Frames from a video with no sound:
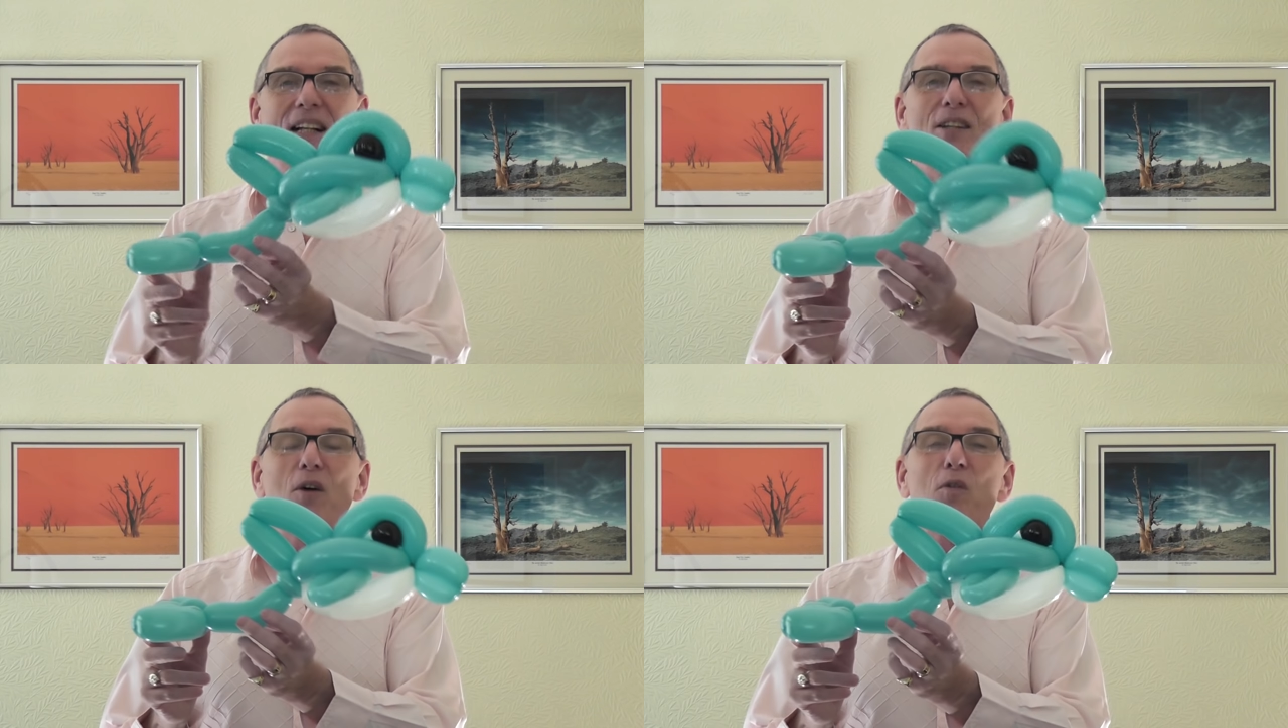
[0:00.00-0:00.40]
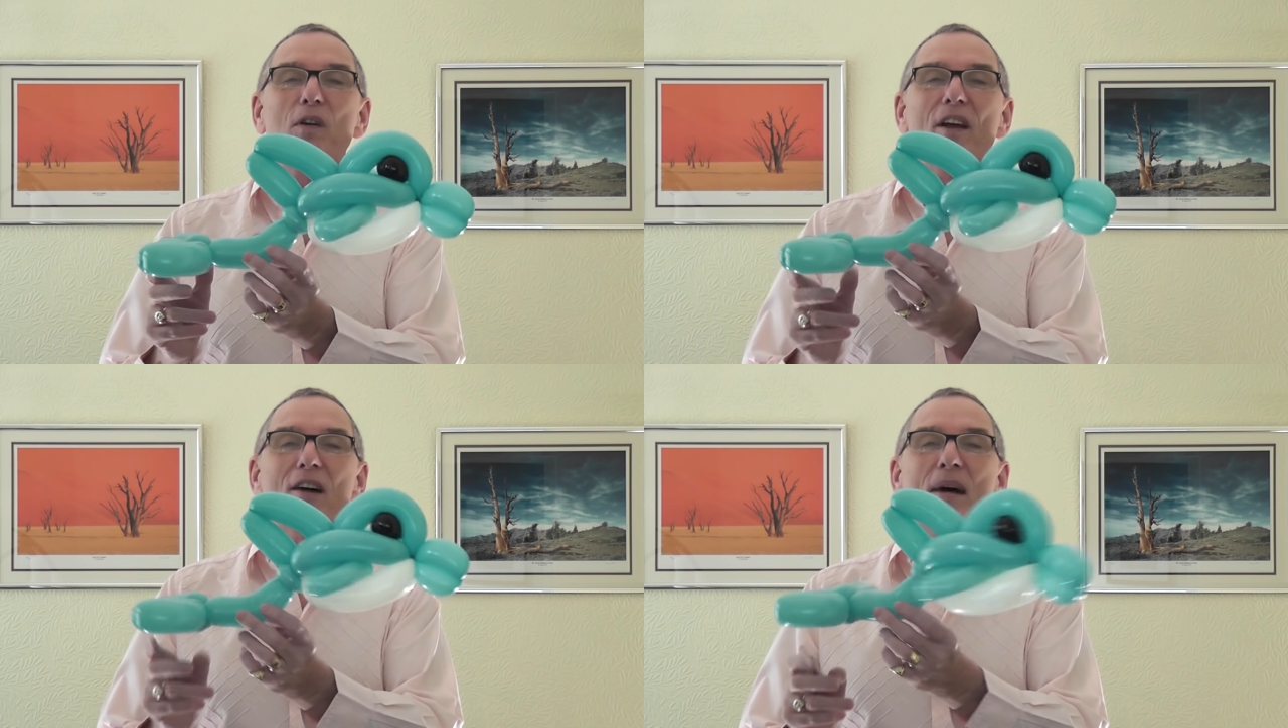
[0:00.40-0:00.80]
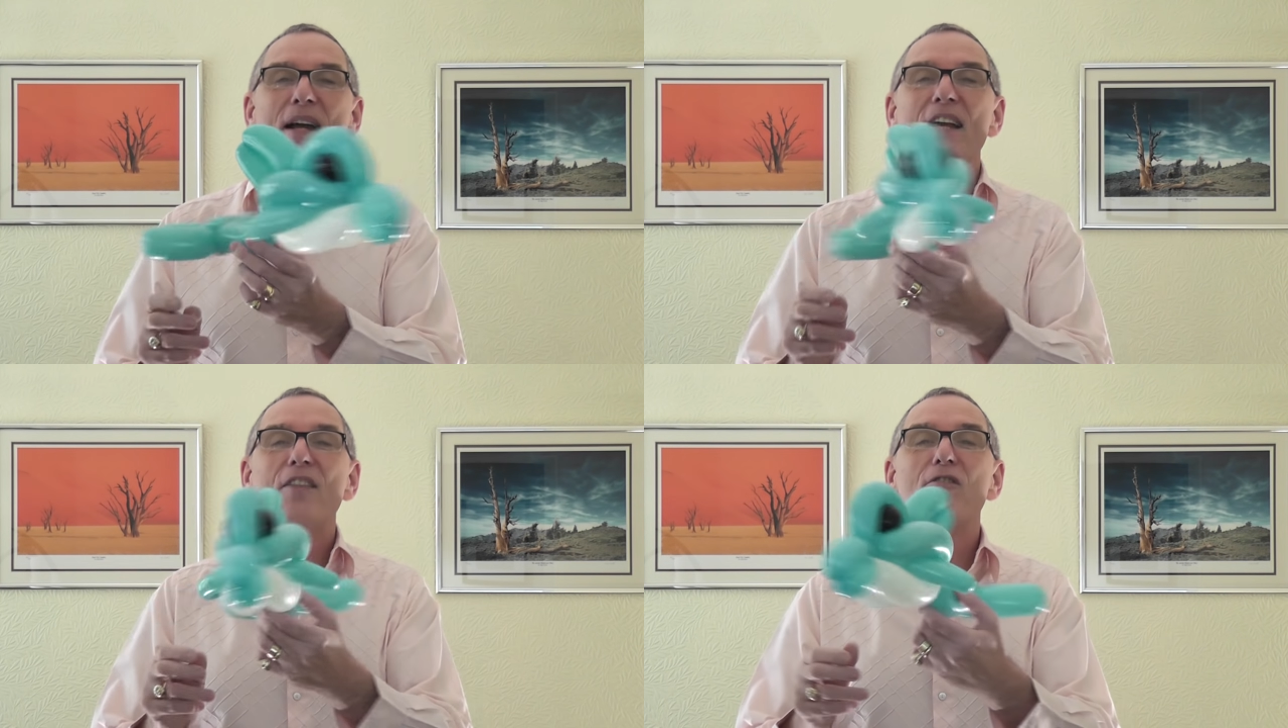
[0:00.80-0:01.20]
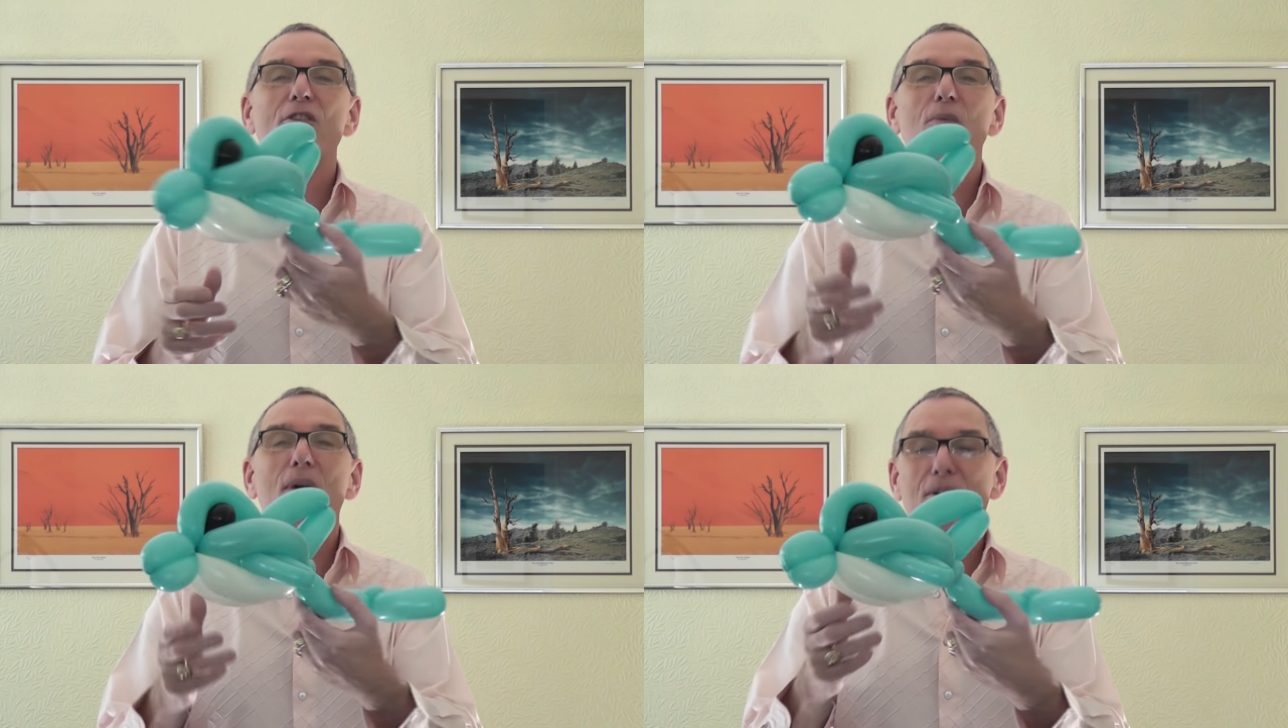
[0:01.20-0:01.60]
dolphin that I make in the
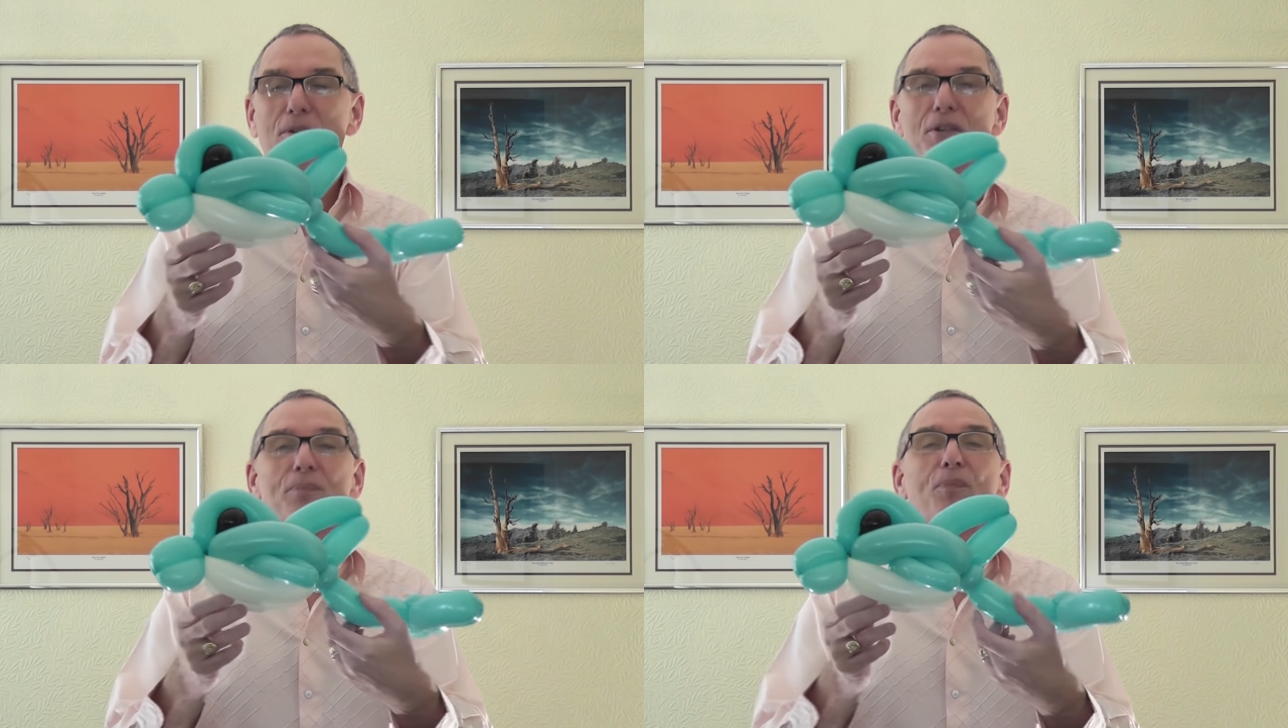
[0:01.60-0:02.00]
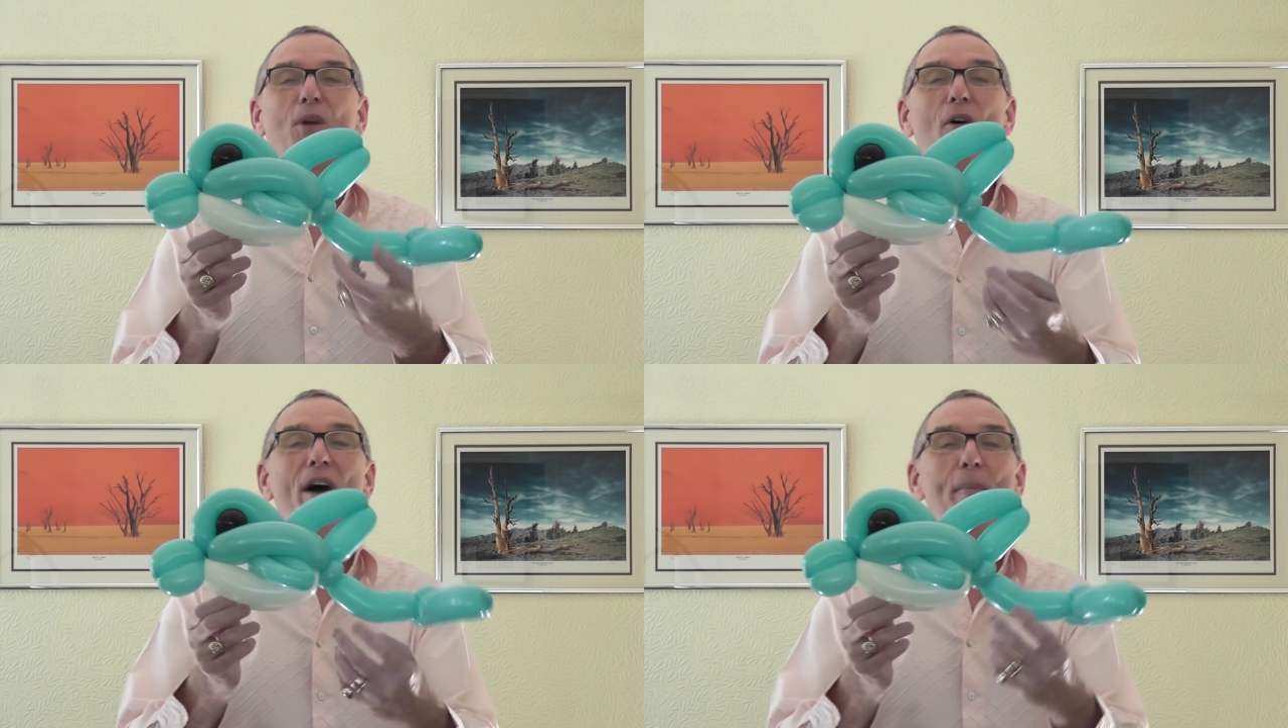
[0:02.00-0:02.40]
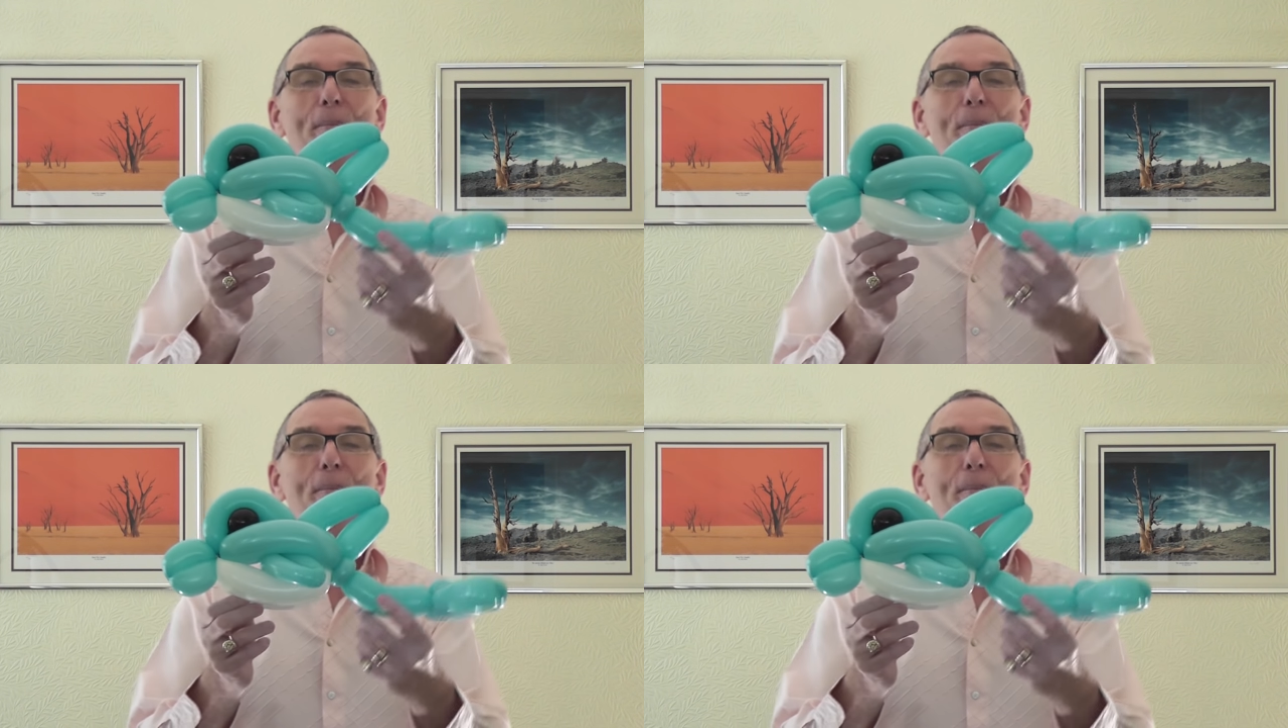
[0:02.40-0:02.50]
real world. Alright,